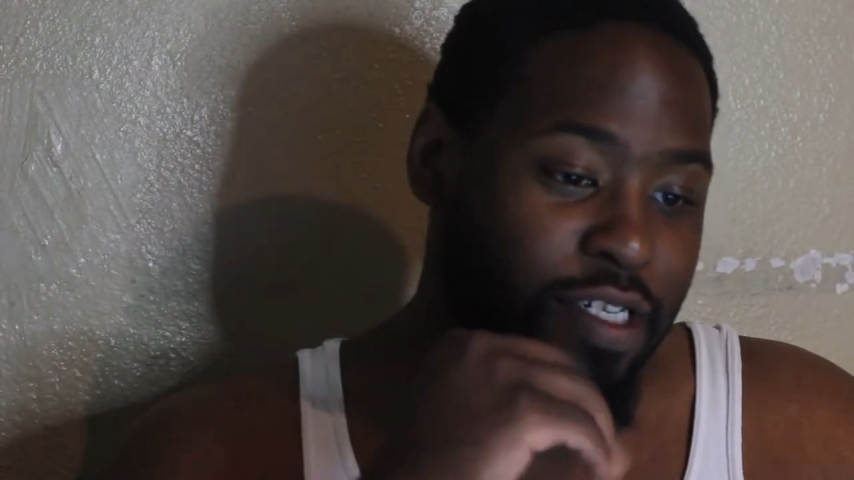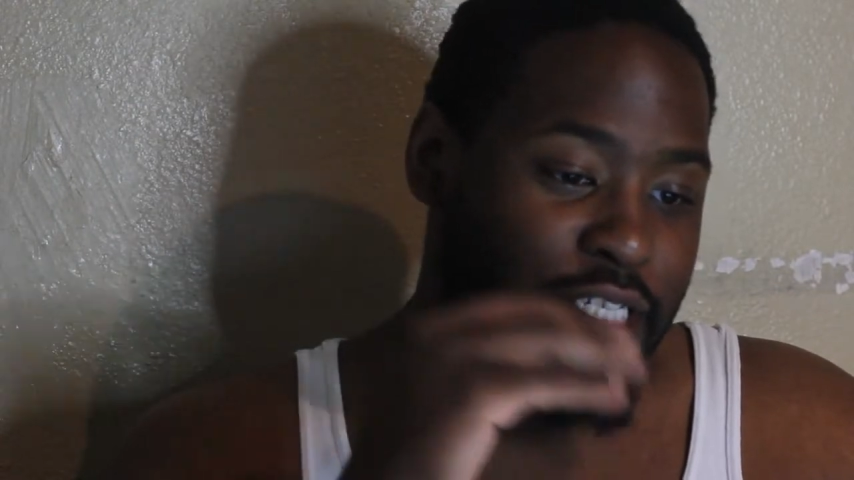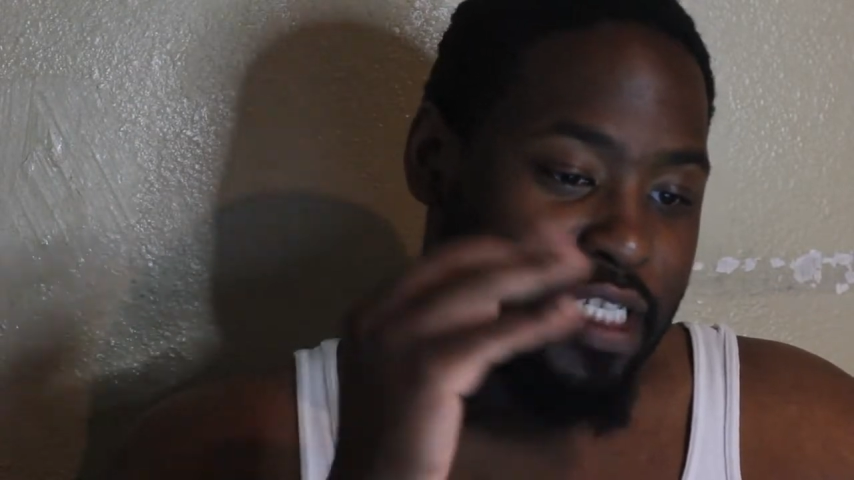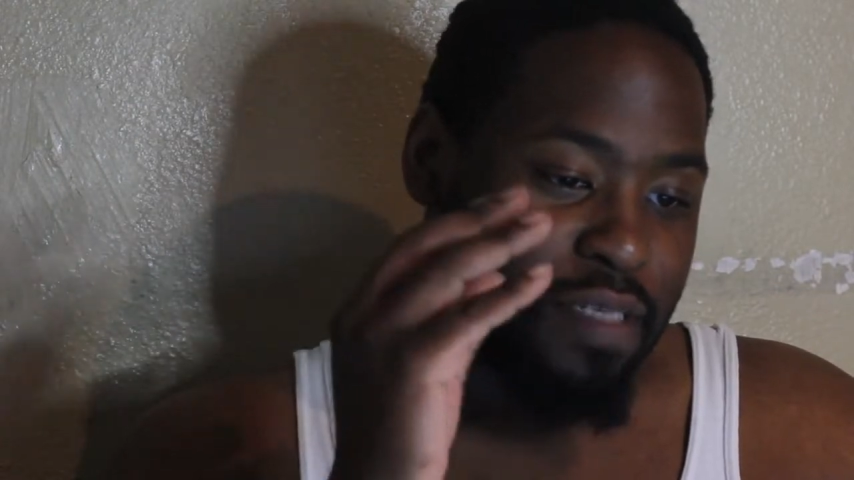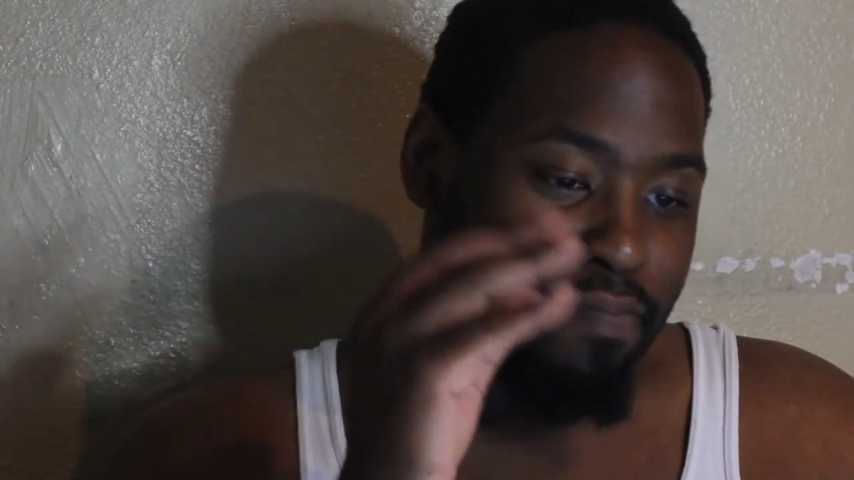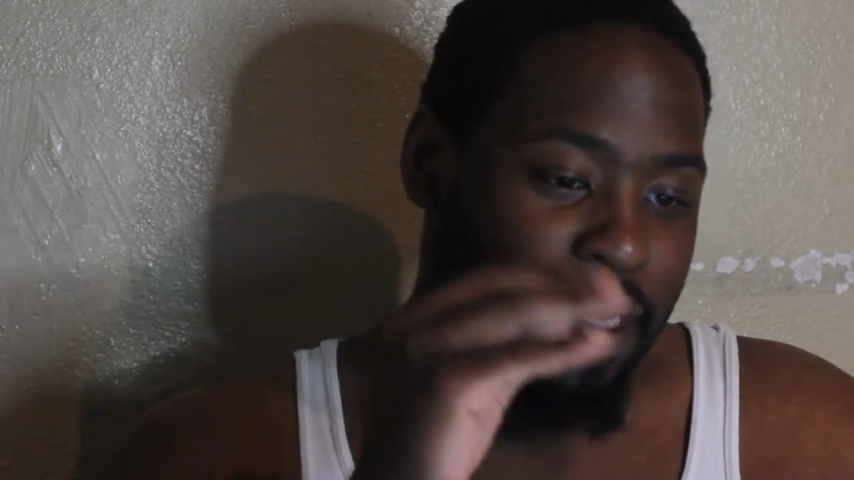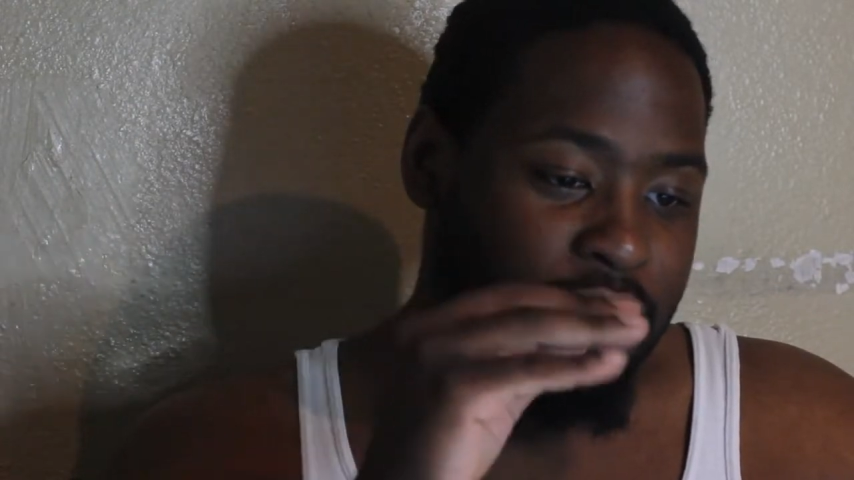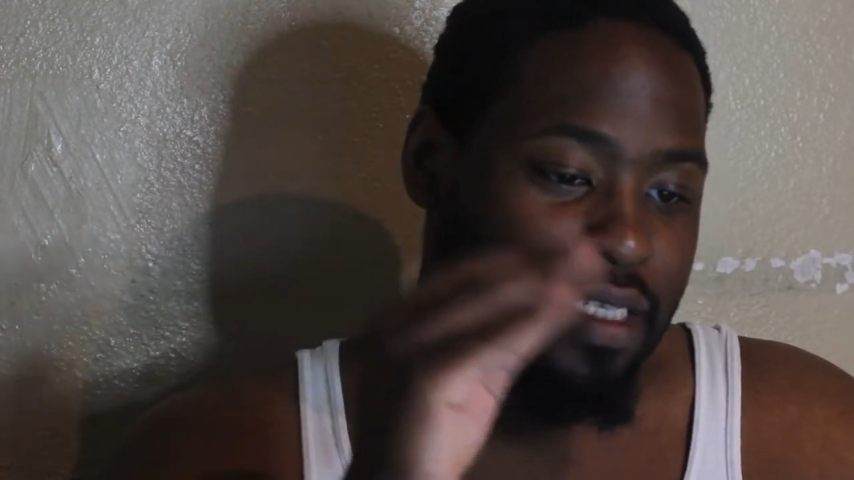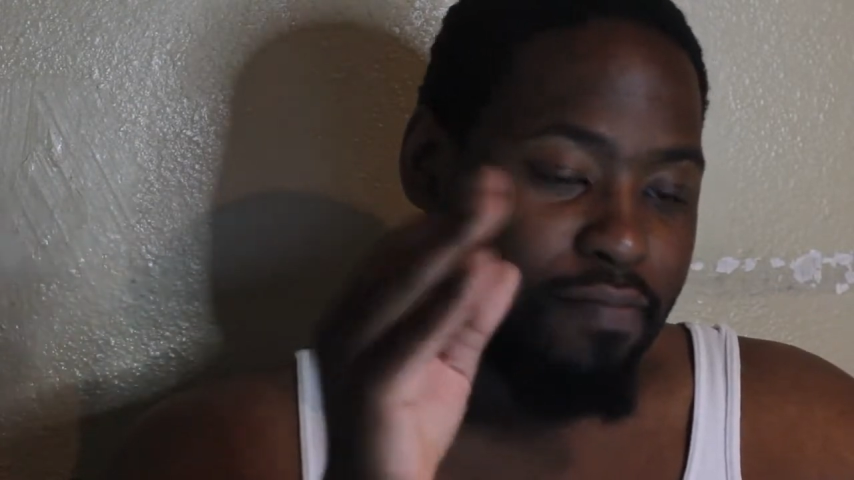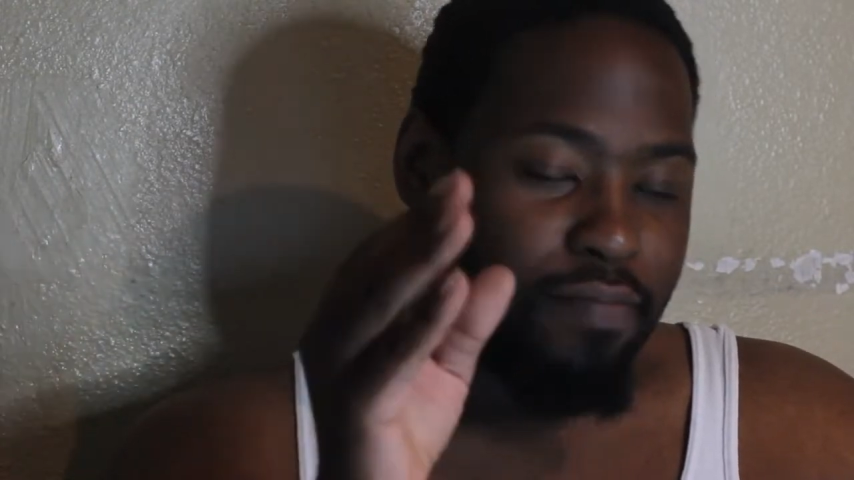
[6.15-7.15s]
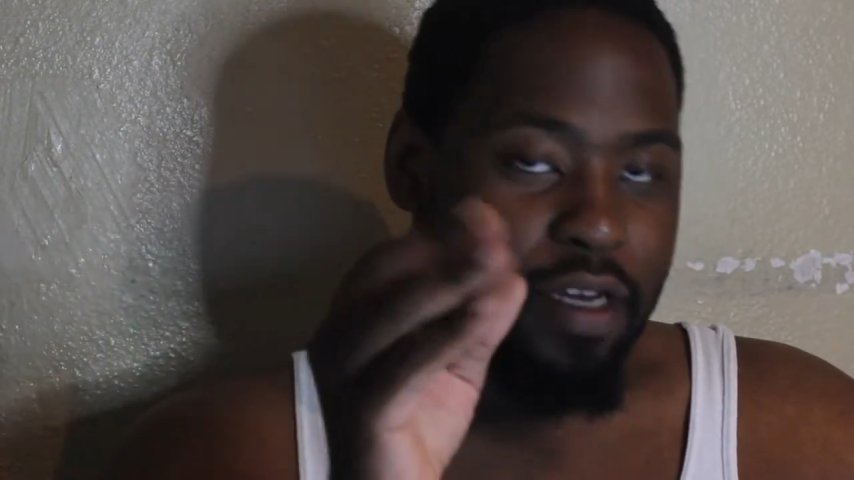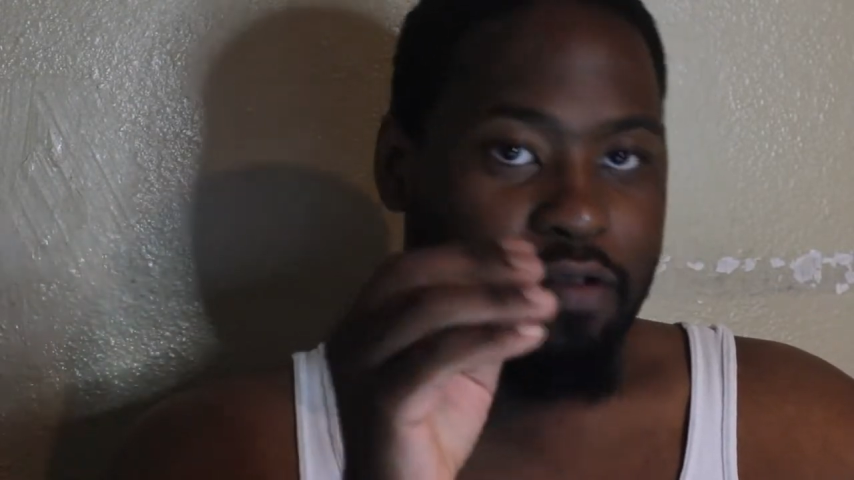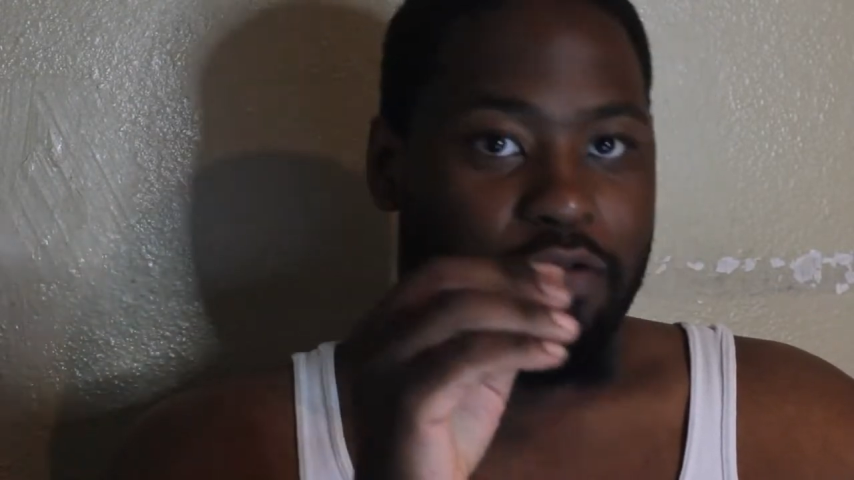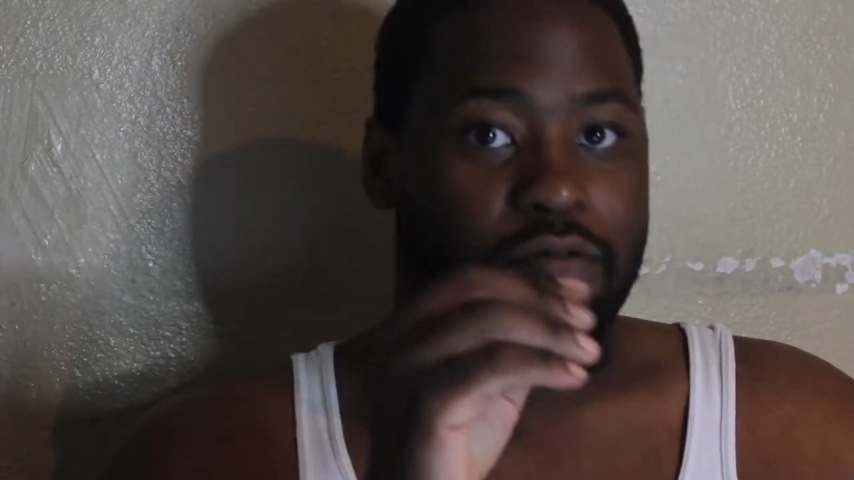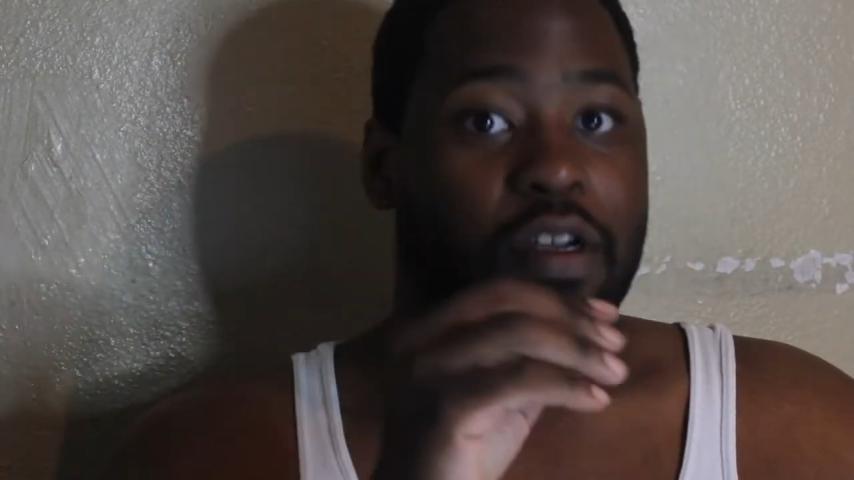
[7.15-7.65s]
This is Miss
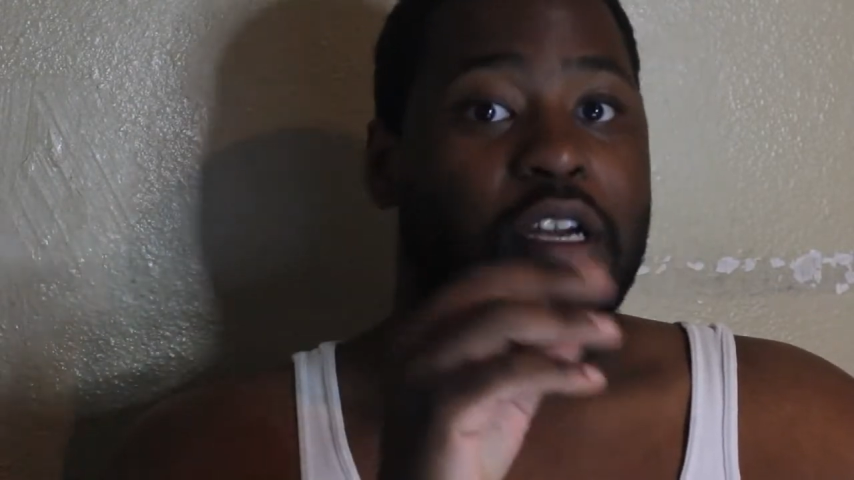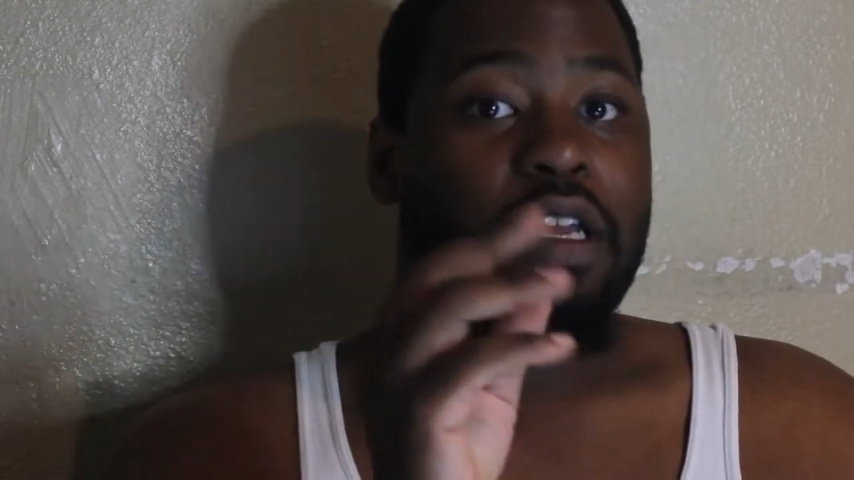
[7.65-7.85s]
Murual.